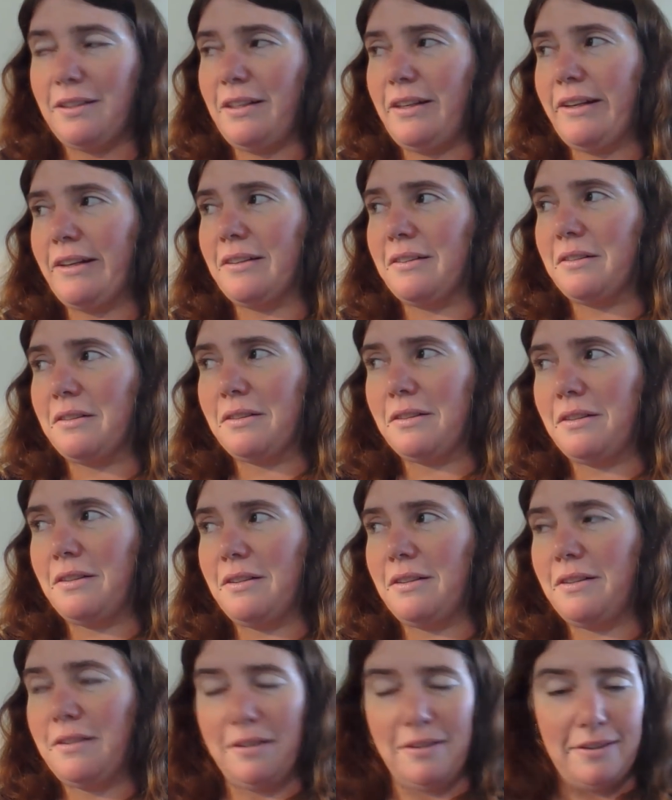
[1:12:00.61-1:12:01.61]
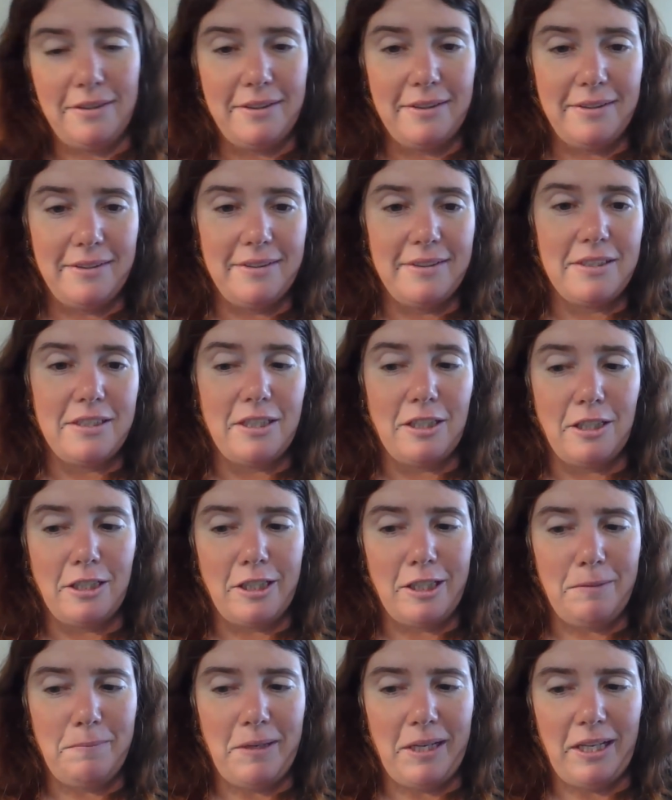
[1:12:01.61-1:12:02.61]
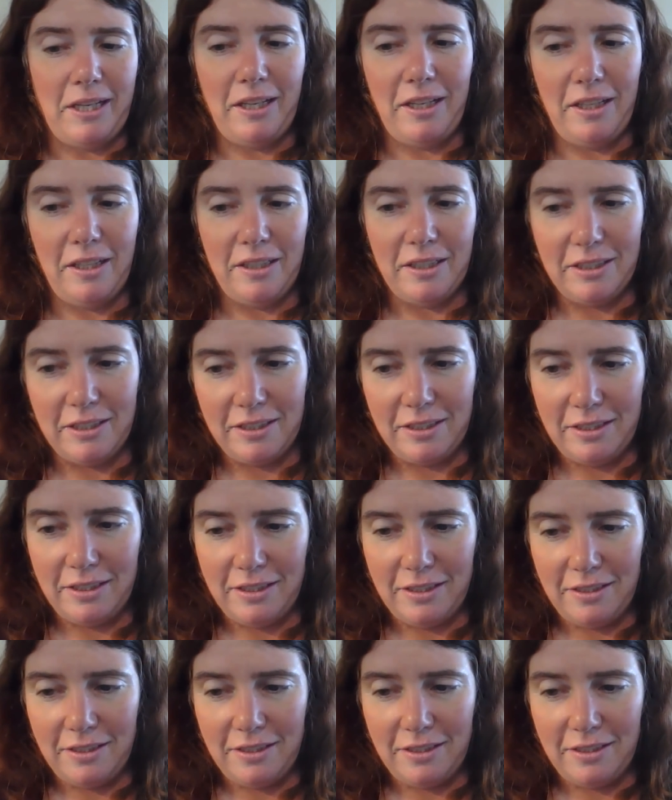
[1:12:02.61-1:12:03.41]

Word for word: Yeah, derby.